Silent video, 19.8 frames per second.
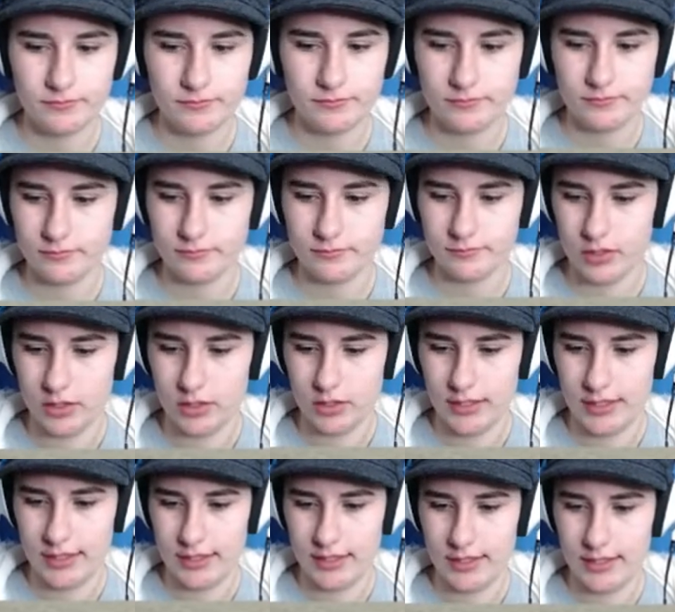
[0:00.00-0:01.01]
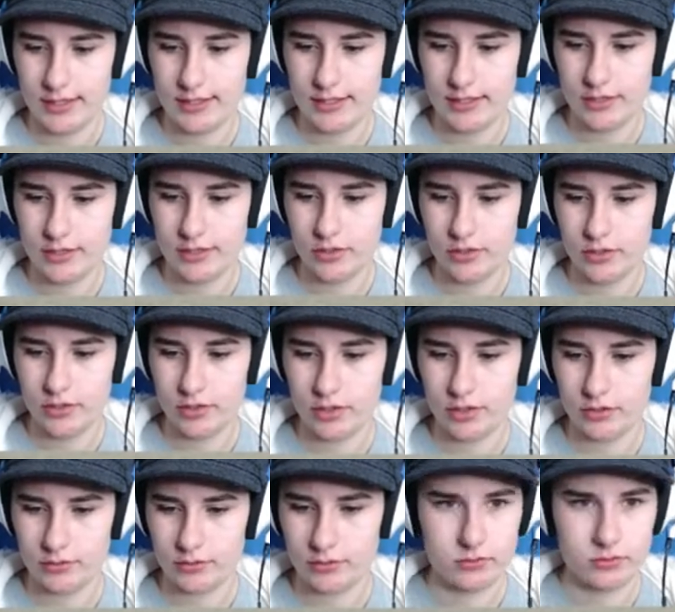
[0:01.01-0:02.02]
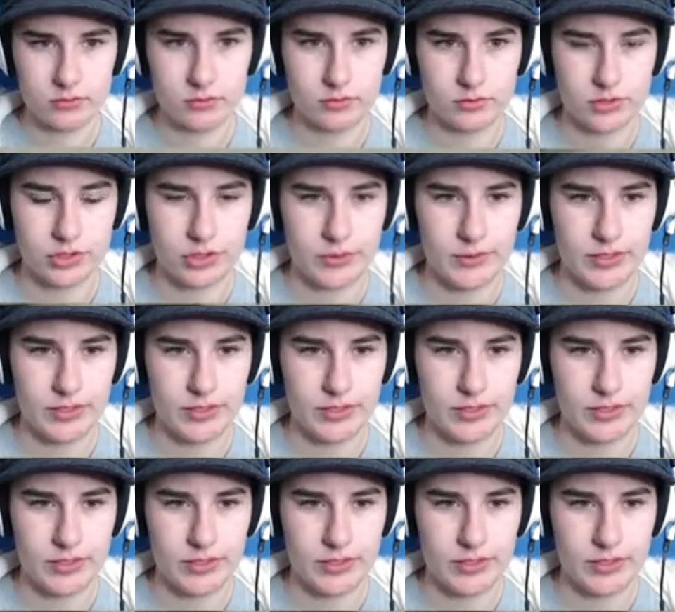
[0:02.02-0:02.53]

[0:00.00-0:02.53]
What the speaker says: Yeah, eat your... Did you eat it?